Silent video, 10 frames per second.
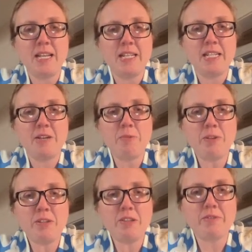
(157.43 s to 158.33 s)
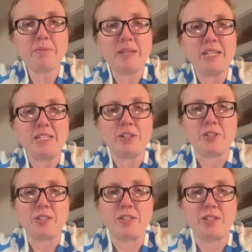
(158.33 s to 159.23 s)
Now, what are our remaining
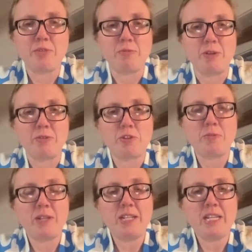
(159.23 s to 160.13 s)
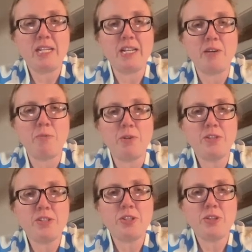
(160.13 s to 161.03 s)
digits in this row? So we need
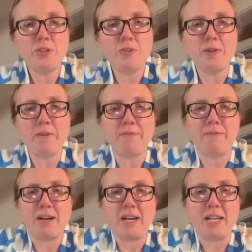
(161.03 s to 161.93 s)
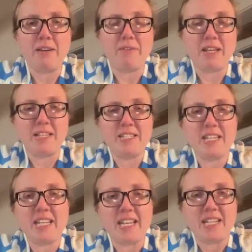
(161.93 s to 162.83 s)
1, 2, 5, and
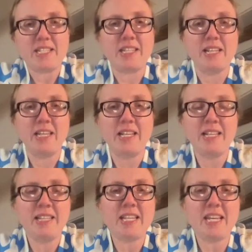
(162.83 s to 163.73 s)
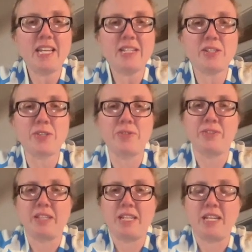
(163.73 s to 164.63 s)
8. The 8
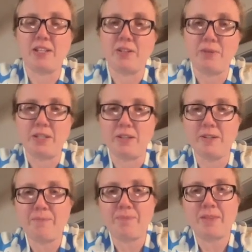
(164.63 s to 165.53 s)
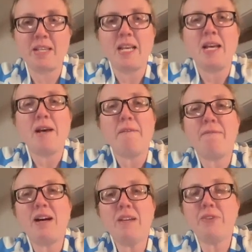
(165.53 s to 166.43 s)
certainly can't go here.
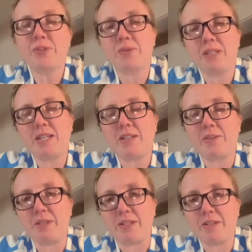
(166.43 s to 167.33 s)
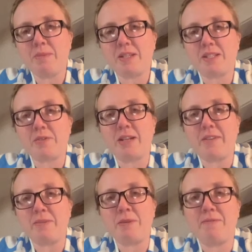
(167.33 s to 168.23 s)
5 also can't go here because it would
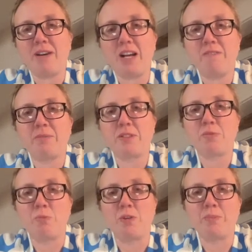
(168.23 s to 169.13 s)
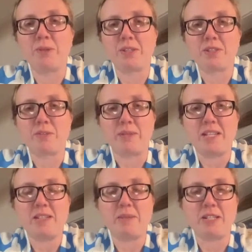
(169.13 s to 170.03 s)
have to be 5 plus 1 plus
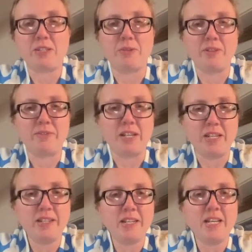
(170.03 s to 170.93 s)
3 to make a total of 9.